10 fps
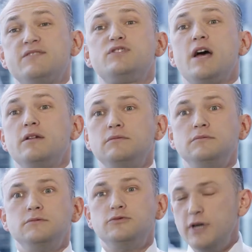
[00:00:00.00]
have done
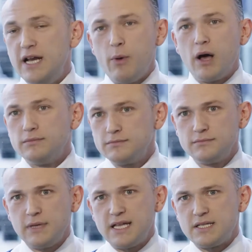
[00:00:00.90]
really well
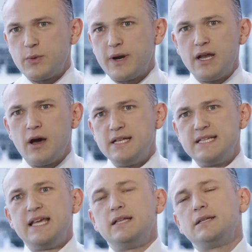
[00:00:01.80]
in 2019